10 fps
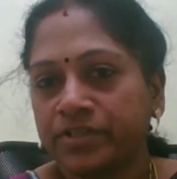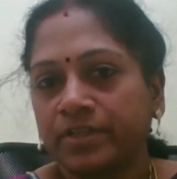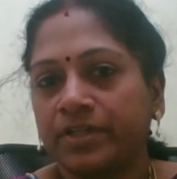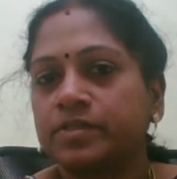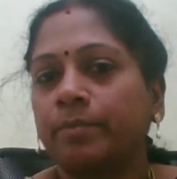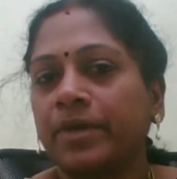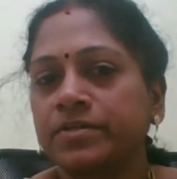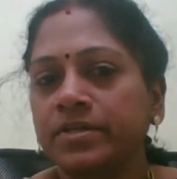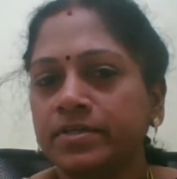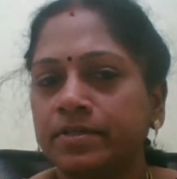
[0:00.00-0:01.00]
That is, the
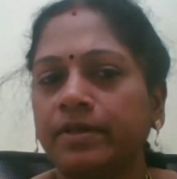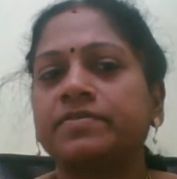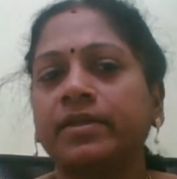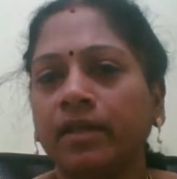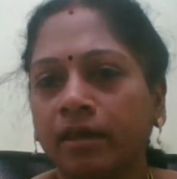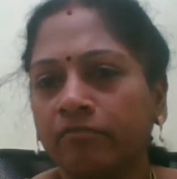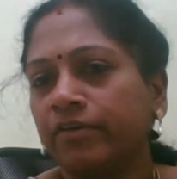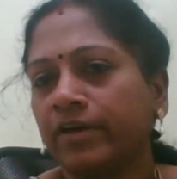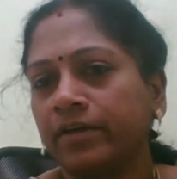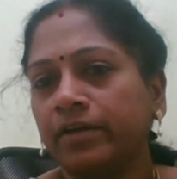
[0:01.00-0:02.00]
patient is recently
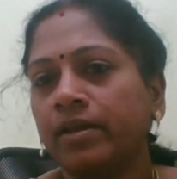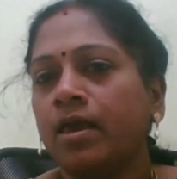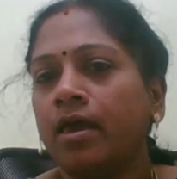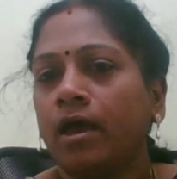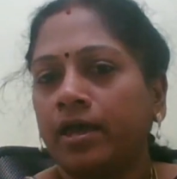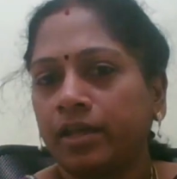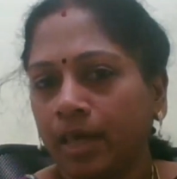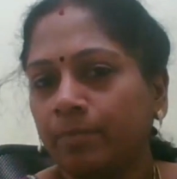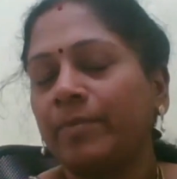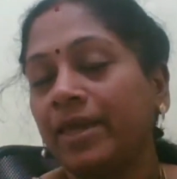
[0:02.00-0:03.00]
infected and he
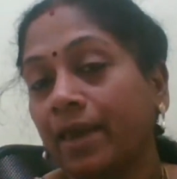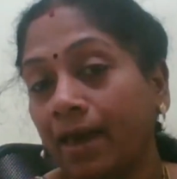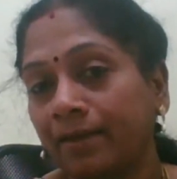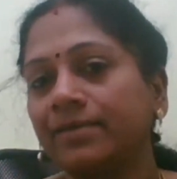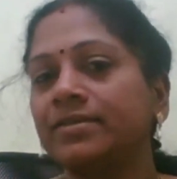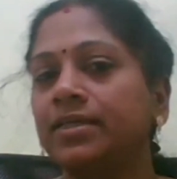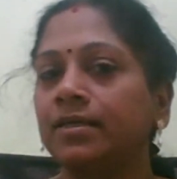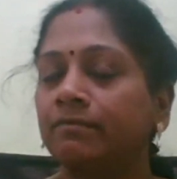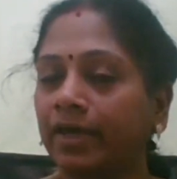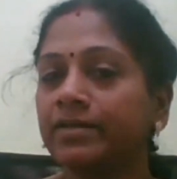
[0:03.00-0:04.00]
may be carrying the
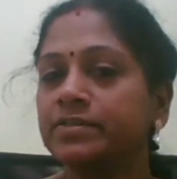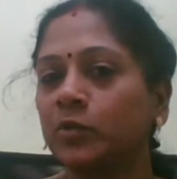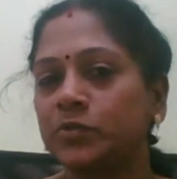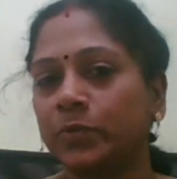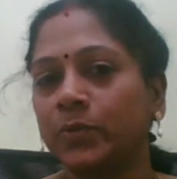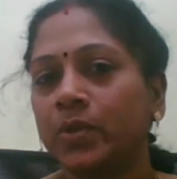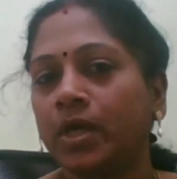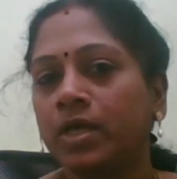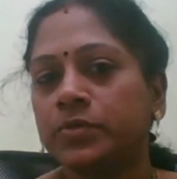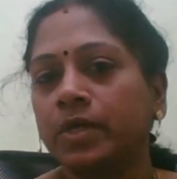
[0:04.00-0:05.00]
virus also.
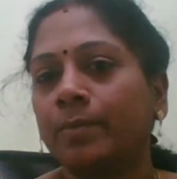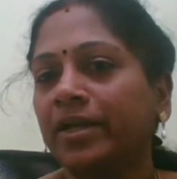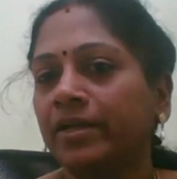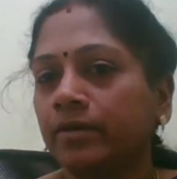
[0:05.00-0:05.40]
But